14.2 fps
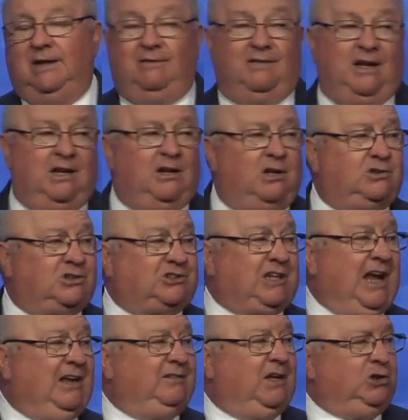And then
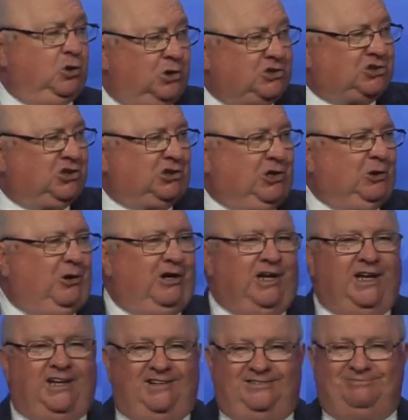understand that your
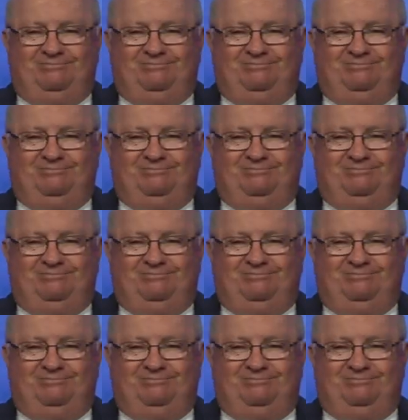security